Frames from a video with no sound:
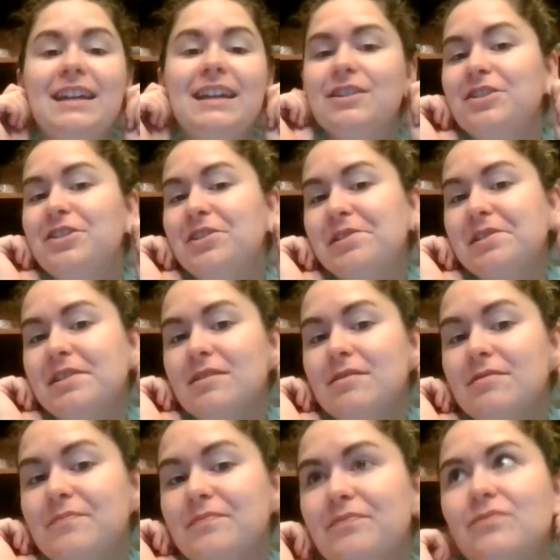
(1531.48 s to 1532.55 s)
ears,
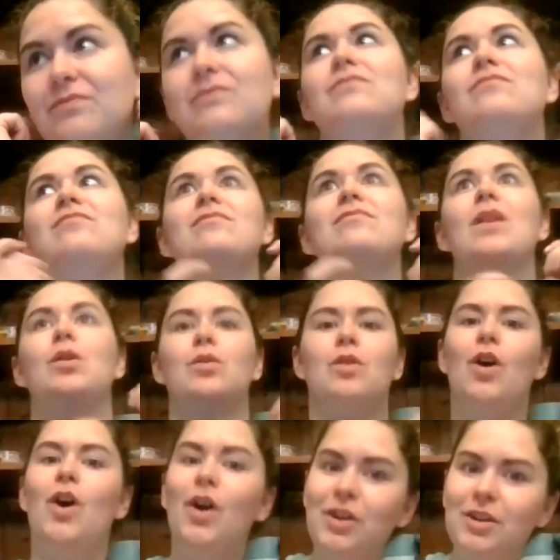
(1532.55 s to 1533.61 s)

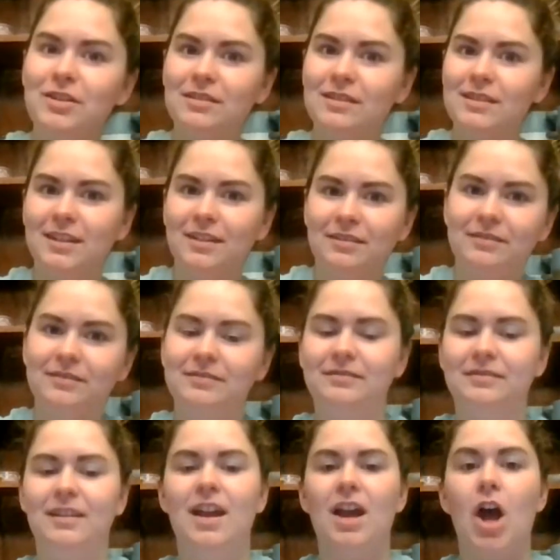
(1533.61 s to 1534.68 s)
heart,
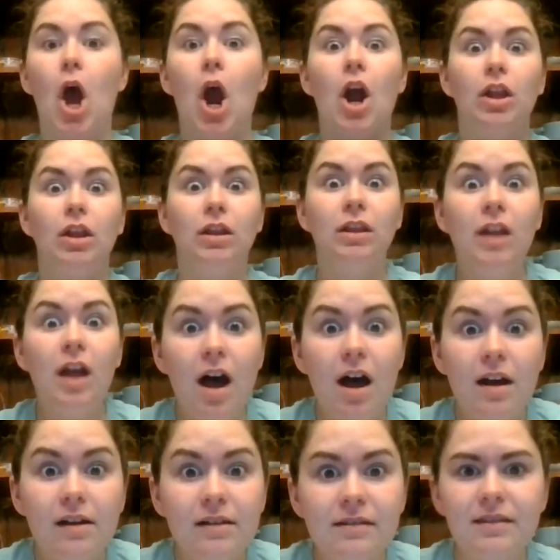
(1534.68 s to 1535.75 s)
our
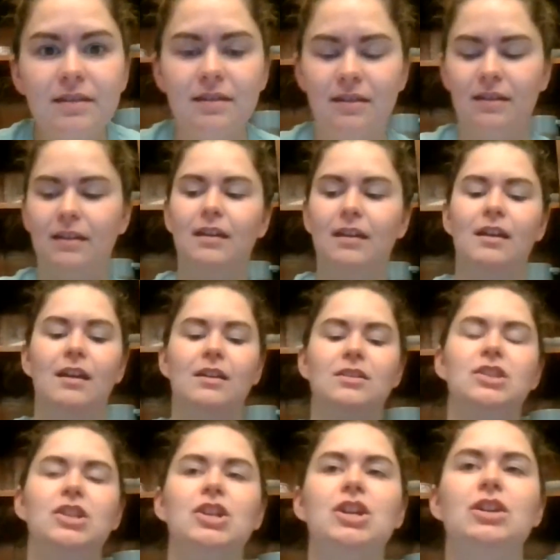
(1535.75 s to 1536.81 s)
lungs.
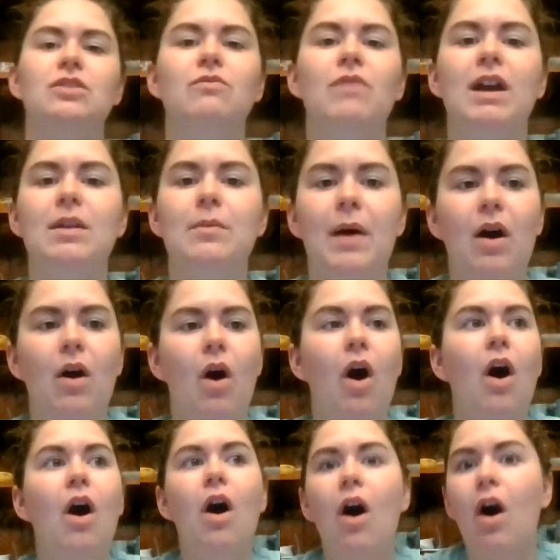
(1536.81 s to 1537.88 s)
So you can write about
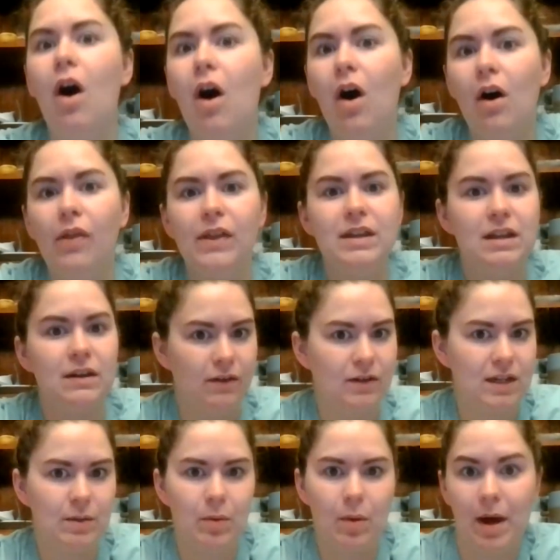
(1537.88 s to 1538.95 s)
all the
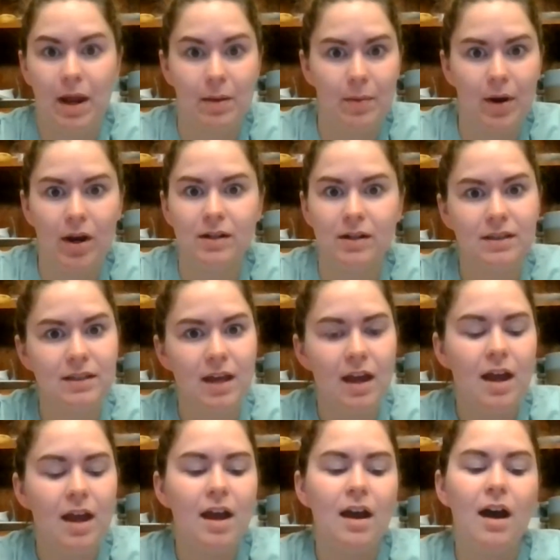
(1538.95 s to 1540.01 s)
different type of body parts.
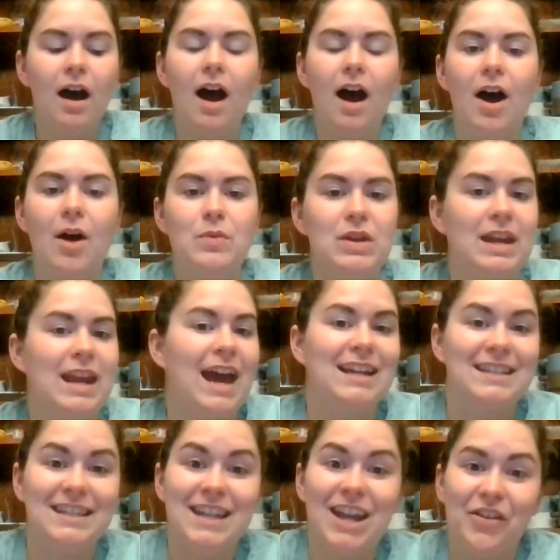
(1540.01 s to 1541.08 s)
Um, you can
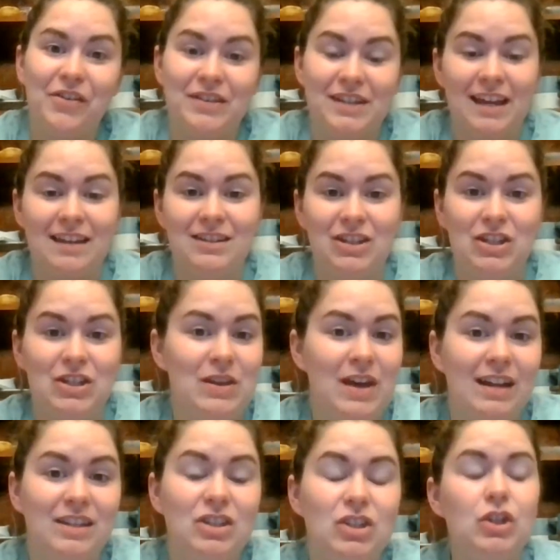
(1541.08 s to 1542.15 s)
add another sentence to
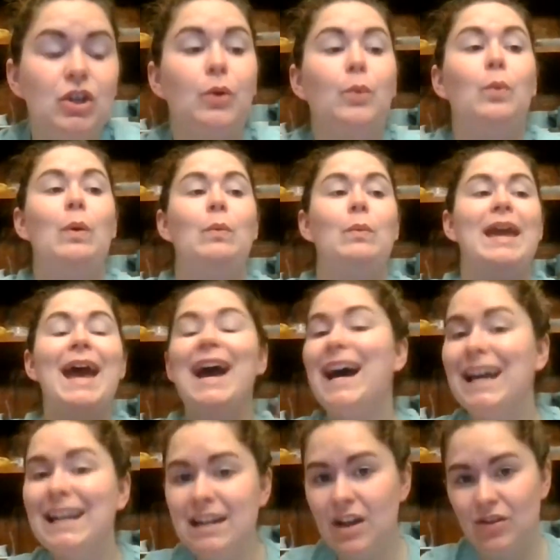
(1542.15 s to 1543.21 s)
that. So when we
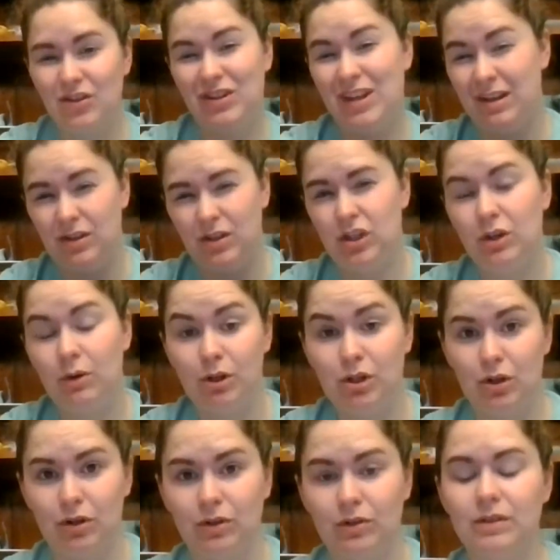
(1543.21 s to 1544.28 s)
add another sentence to our
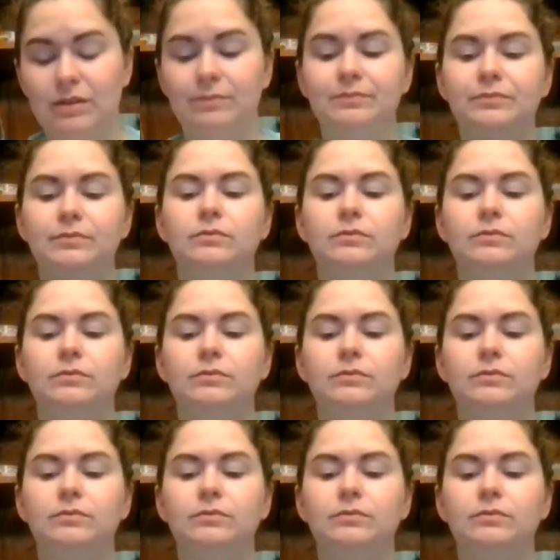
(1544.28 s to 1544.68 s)
journals,